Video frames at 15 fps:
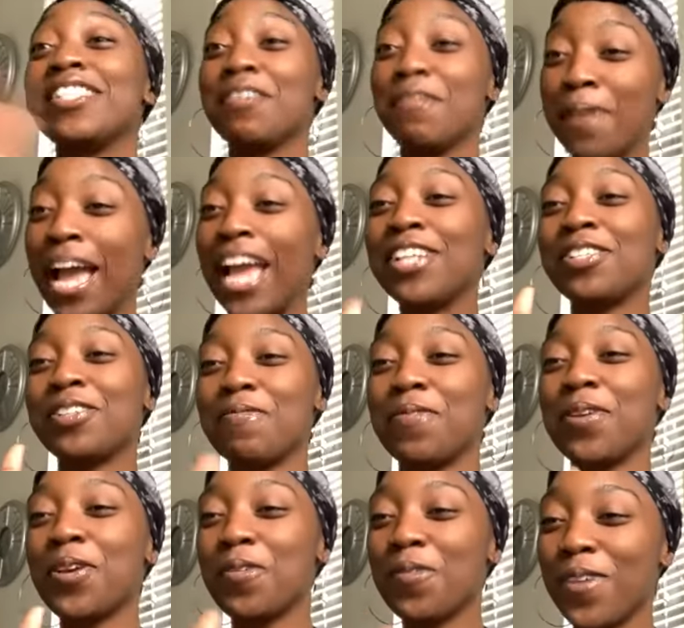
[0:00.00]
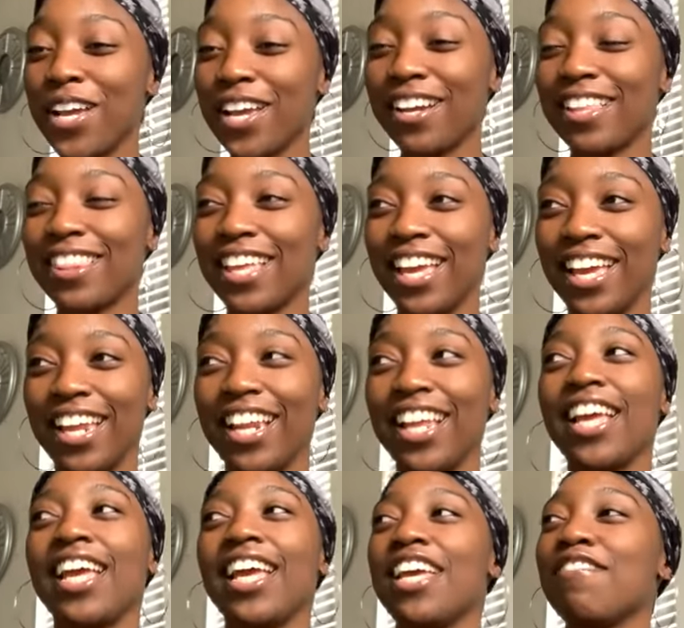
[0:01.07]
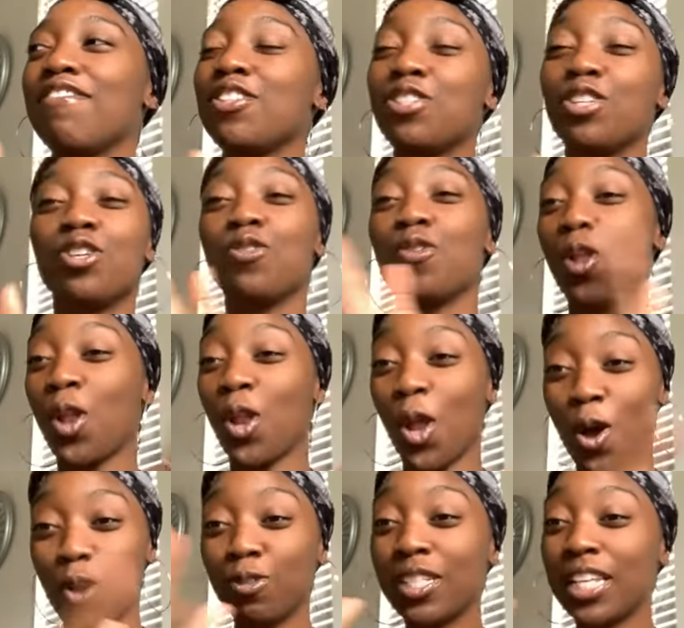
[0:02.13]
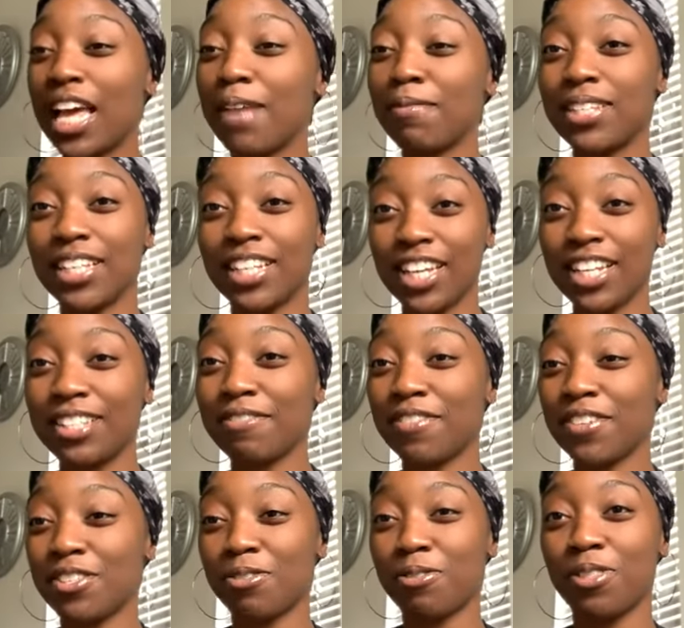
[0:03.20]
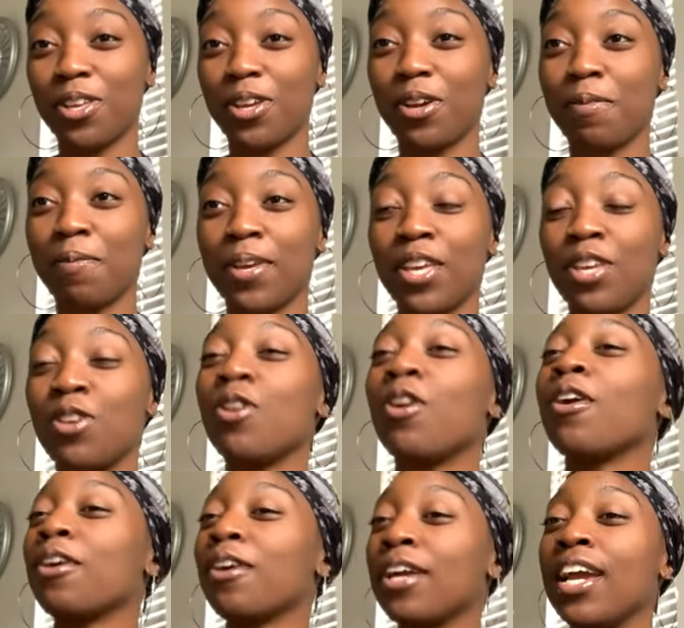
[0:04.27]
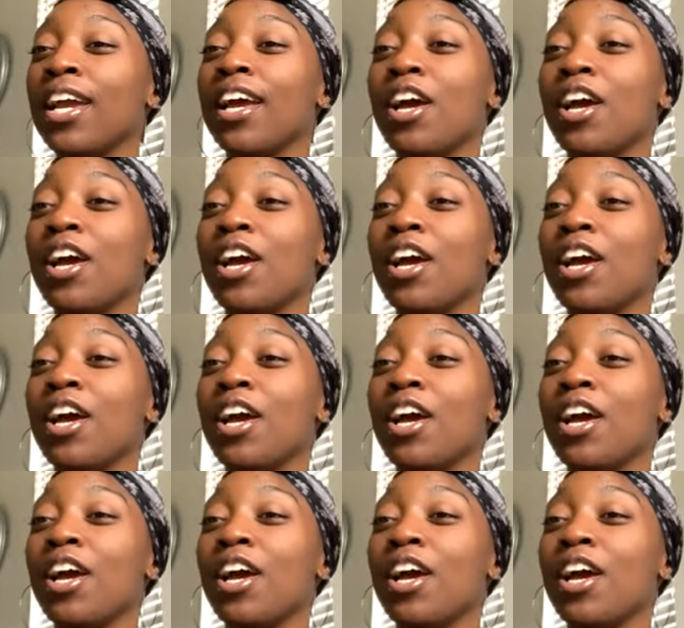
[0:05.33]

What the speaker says: a patient, be aware that if it took you a long time to get to physical therapy, your